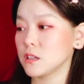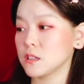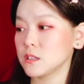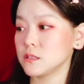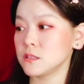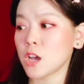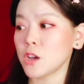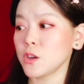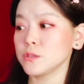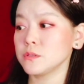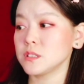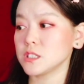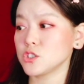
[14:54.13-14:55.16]
No,
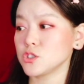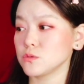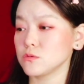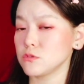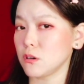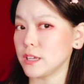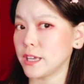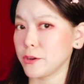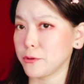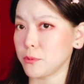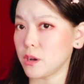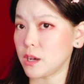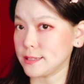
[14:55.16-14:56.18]
did you not hear
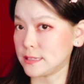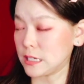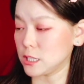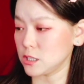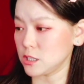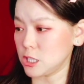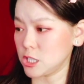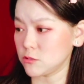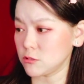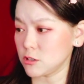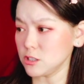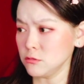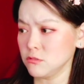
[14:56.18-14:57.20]
what I said earlier on?
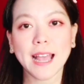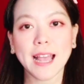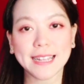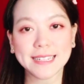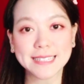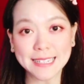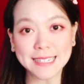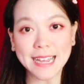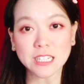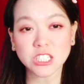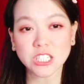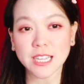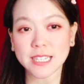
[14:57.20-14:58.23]
A tan color
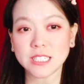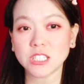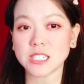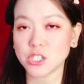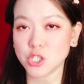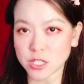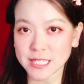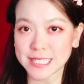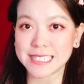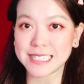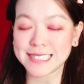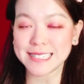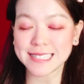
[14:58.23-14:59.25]
change in your skin is
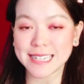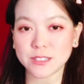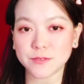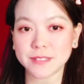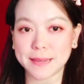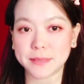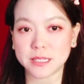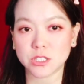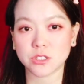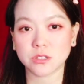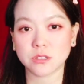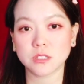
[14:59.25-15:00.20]
a sign of damage.